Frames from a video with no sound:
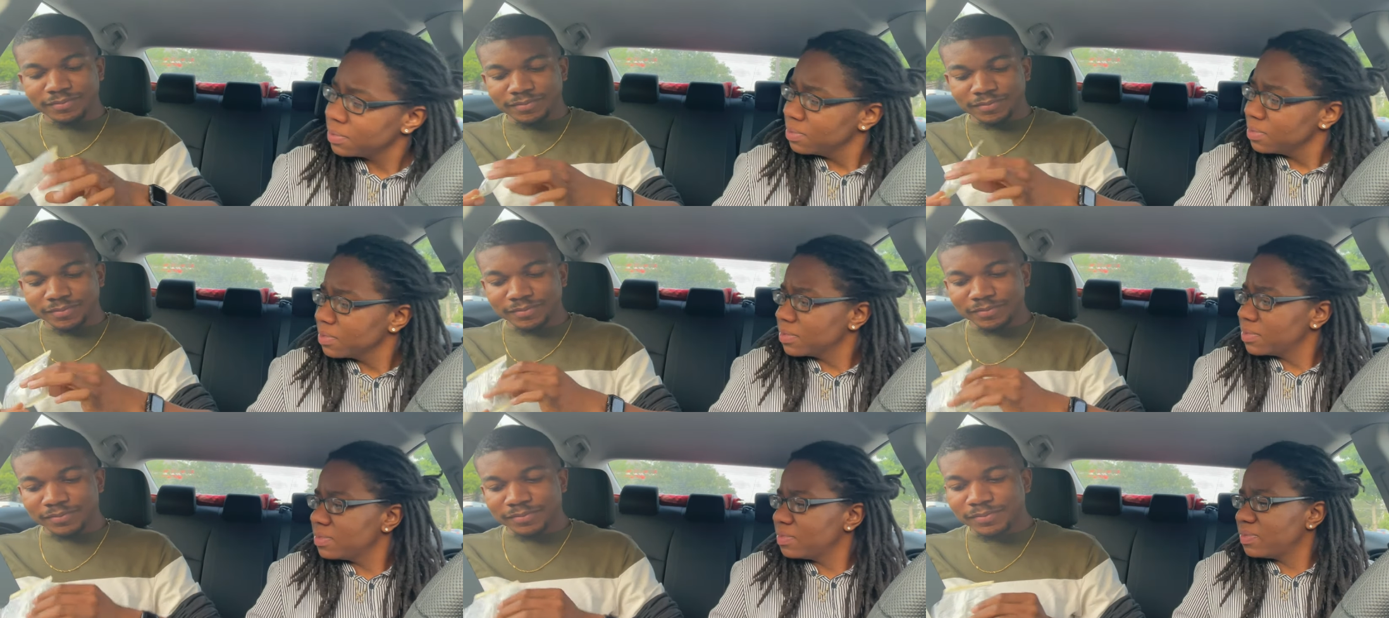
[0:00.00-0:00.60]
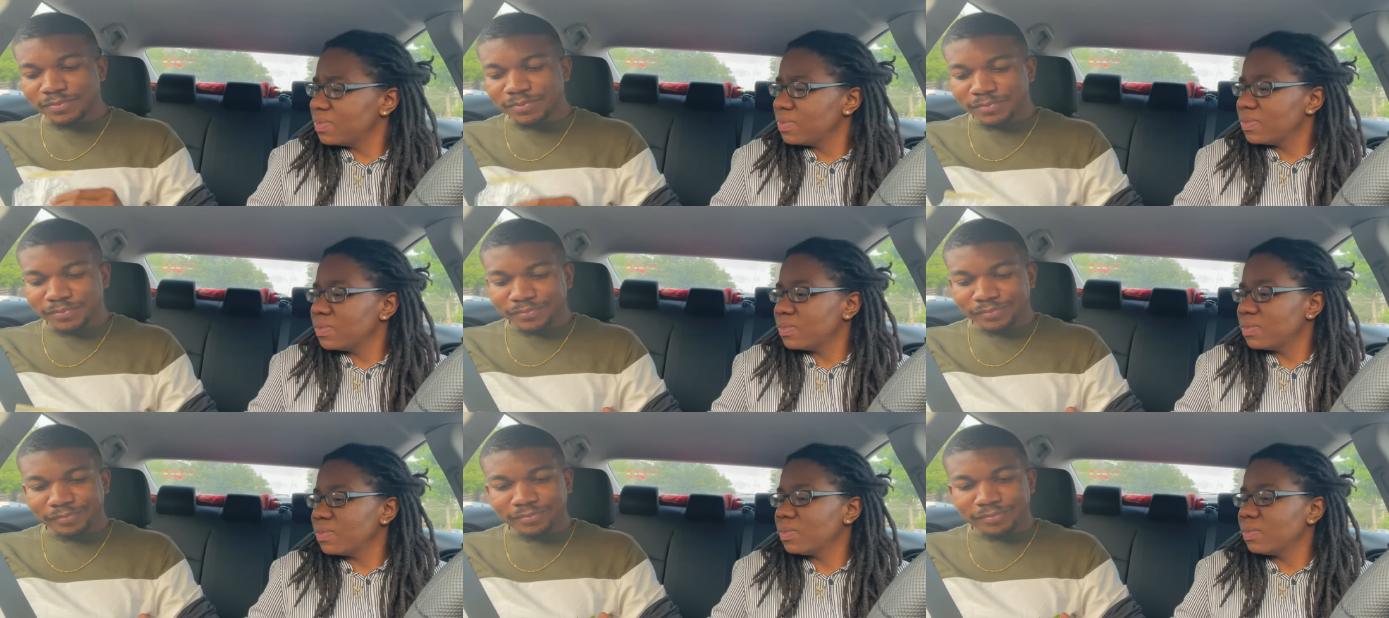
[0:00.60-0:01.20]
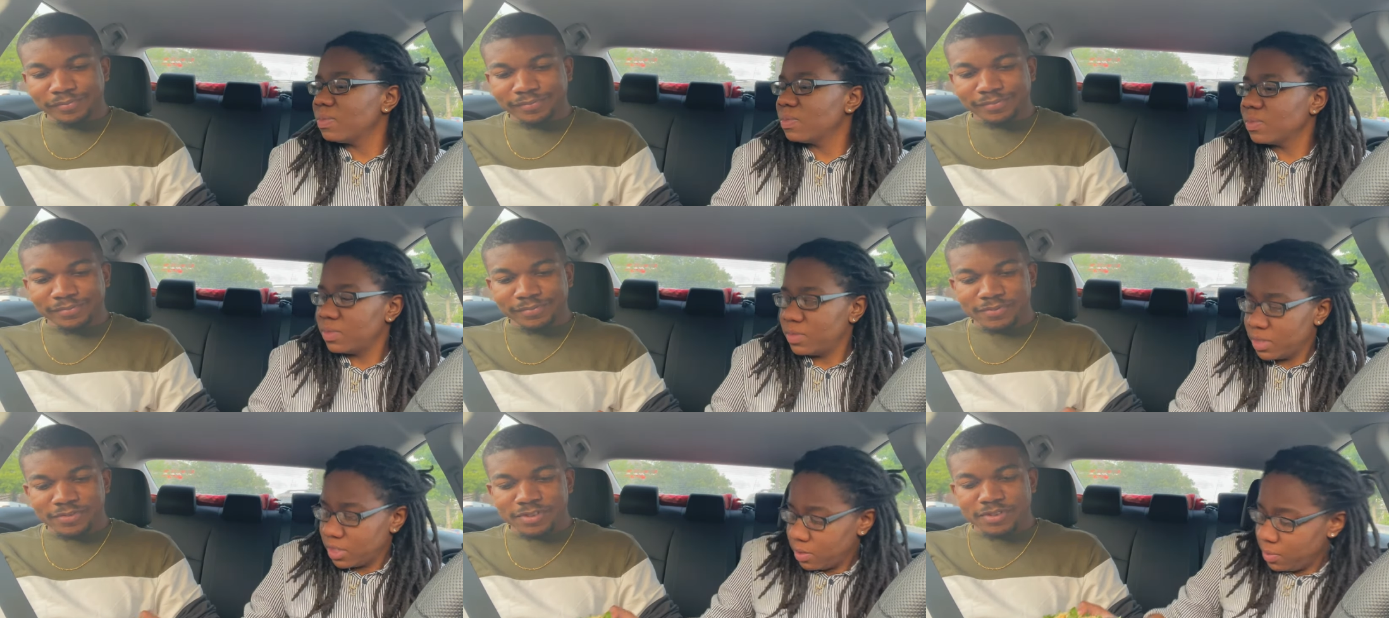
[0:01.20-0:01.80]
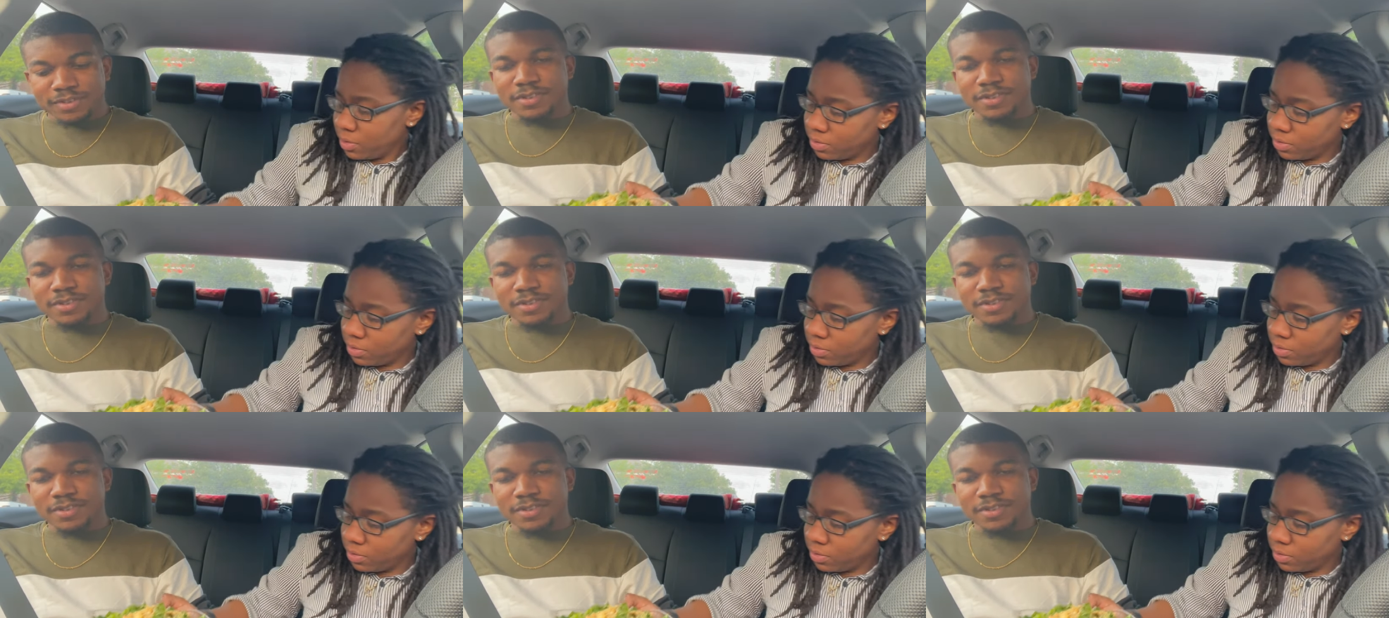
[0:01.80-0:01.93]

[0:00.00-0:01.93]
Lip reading: (no one is talking)